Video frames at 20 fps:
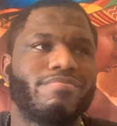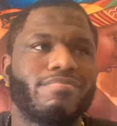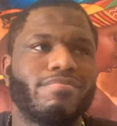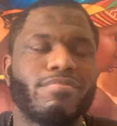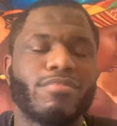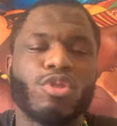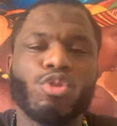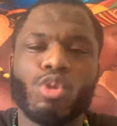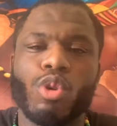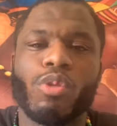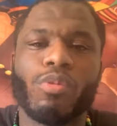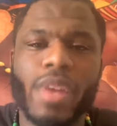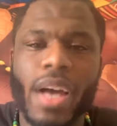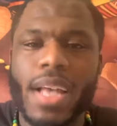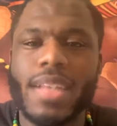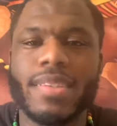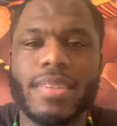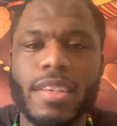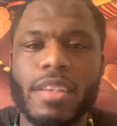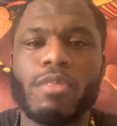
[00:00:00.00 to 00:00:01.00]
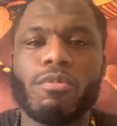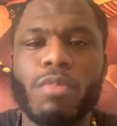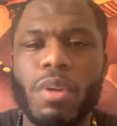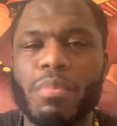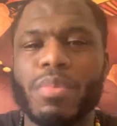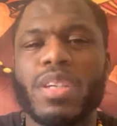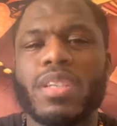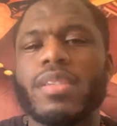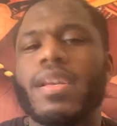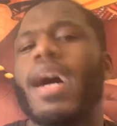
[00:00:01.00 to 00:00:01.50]
you know, not seeing
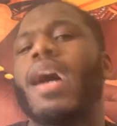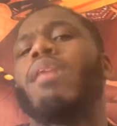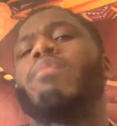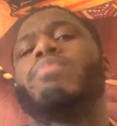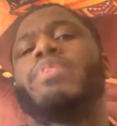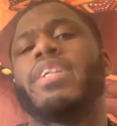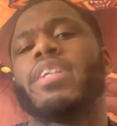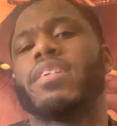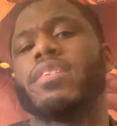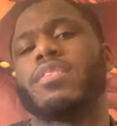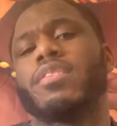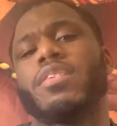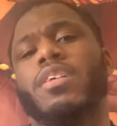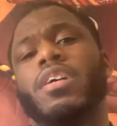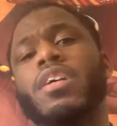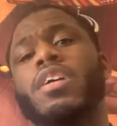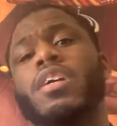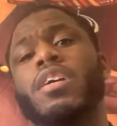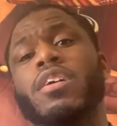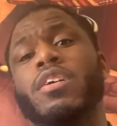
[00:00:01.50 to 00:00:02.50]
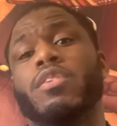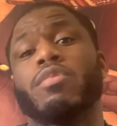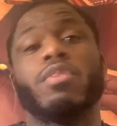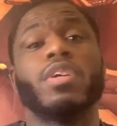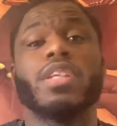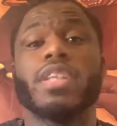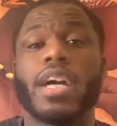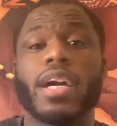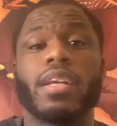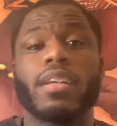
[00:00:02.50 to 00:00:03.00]
women as objects. Because one
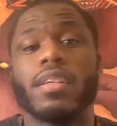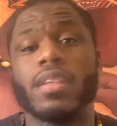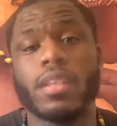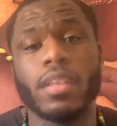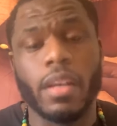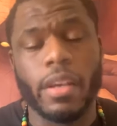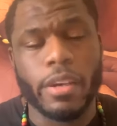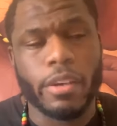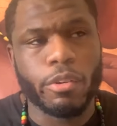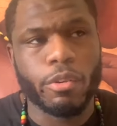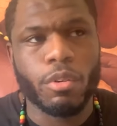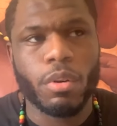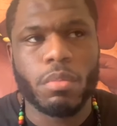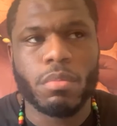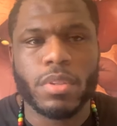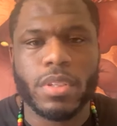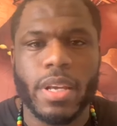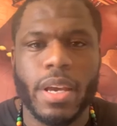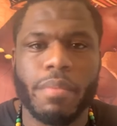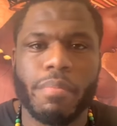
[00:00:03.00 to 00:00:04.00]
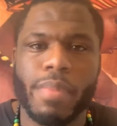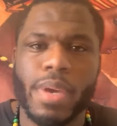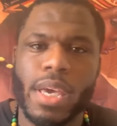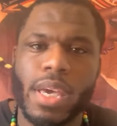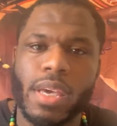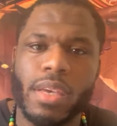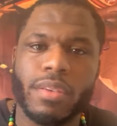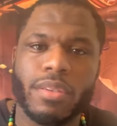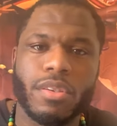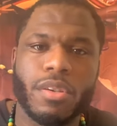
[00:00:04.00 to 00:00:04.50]
thing I didn't like, you know, I was like,
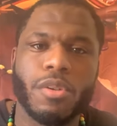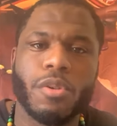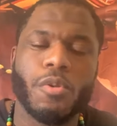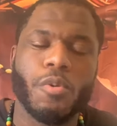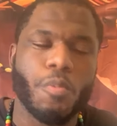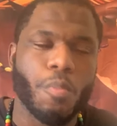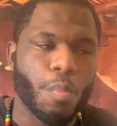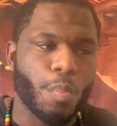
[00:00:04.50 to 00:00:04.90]
man, Joe,